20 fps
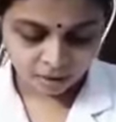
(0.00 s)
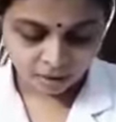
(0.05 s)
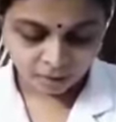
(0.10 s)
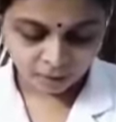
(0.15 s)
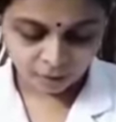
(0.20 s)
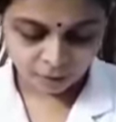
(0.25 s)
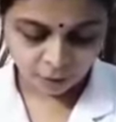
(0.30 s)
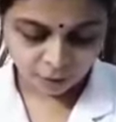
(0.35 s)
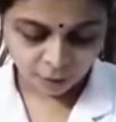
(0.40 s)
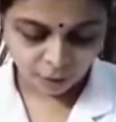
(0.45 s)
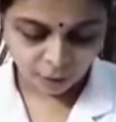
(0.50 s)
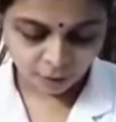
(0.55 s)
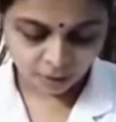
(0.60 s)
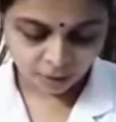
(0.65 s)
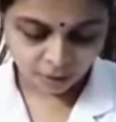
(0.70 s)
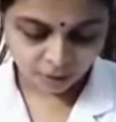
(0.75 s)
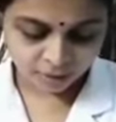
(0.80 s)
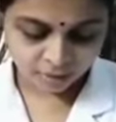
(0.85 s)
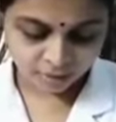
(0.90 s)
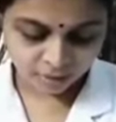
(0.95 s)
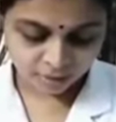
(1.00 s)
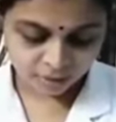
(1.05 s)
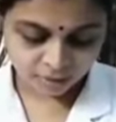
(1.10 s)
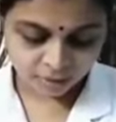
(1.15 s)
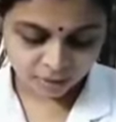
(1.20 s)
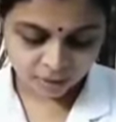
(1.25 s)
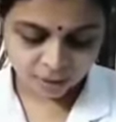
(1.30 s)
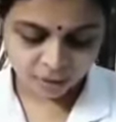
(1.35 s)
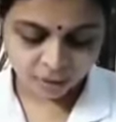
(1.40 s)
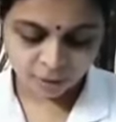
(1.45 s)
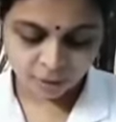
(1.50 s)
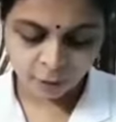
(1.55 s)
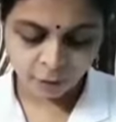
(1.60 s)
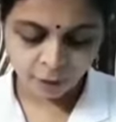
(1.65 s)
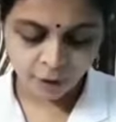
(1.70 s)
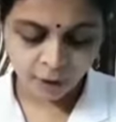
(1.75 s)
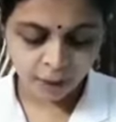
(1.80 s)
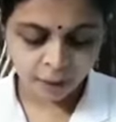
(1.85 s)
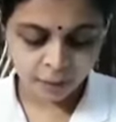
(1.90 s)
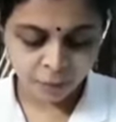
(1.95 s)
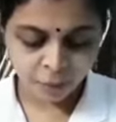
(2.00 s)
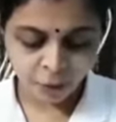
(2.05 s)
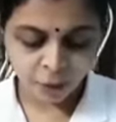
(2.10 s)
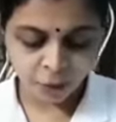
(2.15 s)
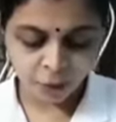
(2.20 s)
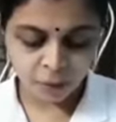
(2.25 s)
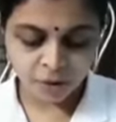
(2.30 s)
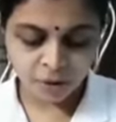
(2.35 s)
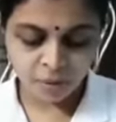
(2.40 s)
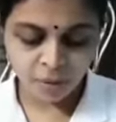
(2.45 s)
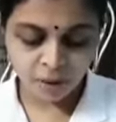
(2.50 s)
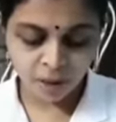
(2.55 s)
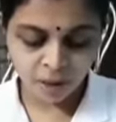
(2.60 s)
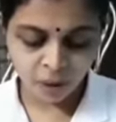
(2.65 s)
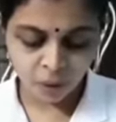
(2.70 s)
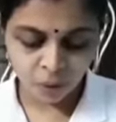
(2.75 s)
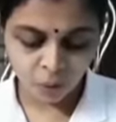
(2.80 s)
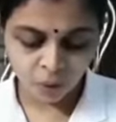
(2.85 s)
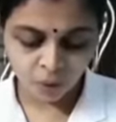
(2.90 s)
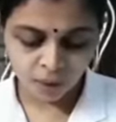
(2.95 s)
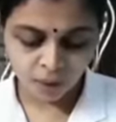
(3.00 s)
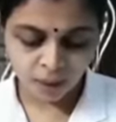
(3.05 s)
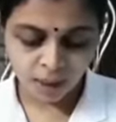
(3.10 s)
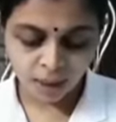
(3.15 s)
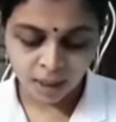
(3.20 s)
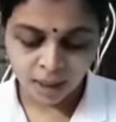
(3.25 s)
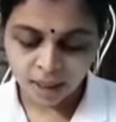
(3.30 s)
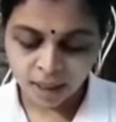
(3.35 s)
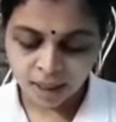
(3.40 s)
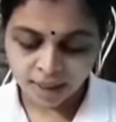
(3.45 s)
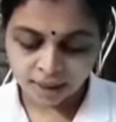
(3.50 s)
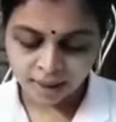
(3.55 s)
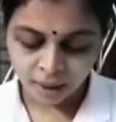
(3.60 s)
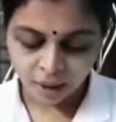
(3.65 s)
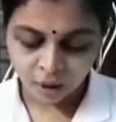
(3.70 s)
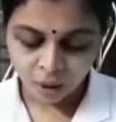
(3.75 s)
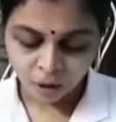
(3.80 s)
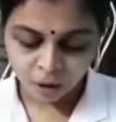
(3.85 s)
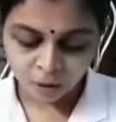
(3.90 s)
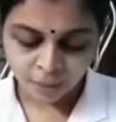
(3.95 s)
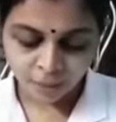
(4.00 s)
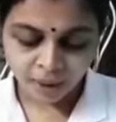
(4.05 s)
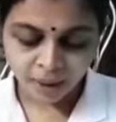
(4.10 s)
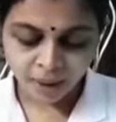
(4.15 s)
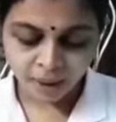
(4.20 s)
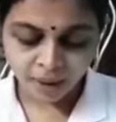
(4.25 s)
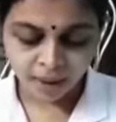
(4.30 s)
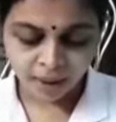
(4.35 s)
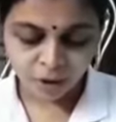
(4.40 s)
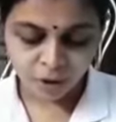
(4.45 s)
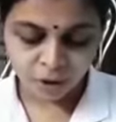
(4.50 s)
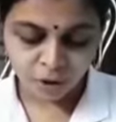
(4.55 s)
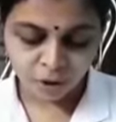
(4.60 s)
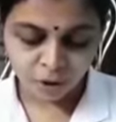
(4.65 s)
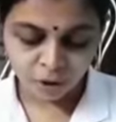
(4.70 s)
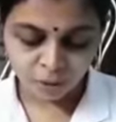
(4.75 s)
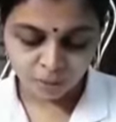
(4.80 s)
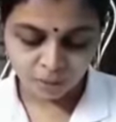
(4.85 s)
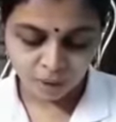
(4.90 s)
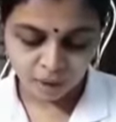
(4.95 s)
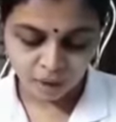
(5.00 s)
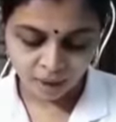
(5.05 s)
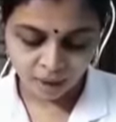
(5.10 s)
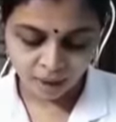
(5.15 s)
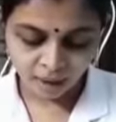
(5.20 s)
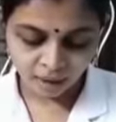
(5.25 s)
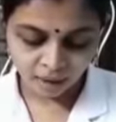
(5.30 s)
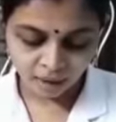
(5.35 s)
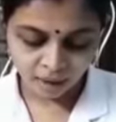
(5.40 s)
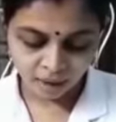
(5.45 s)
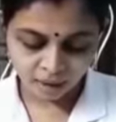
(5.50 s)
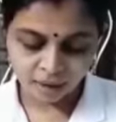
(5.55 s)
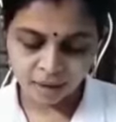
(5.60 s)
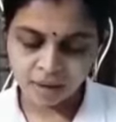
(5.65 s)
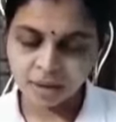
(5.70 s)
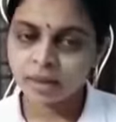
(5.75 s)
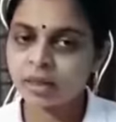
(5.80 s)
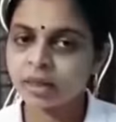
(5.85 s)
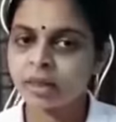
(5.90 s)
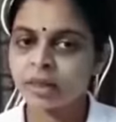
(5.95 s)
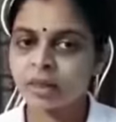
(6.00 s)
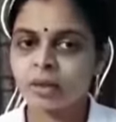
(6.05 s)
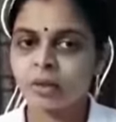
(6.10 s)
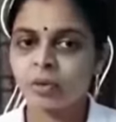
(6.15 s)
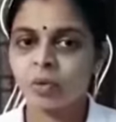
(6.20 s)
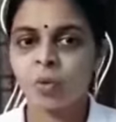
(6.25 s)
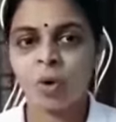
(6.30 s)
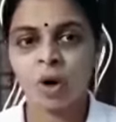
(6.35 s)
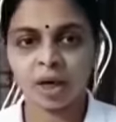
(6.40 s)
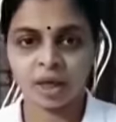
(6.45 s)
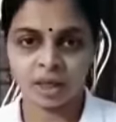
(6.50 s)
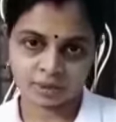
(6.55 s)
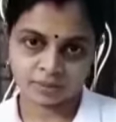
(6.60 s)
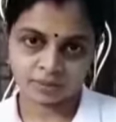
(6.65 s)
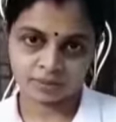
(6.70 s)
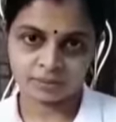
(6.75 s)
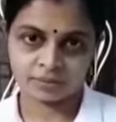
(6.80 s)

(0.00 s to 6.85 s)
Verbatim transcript: Fourth, fire produced by oil cannot be controlled by water.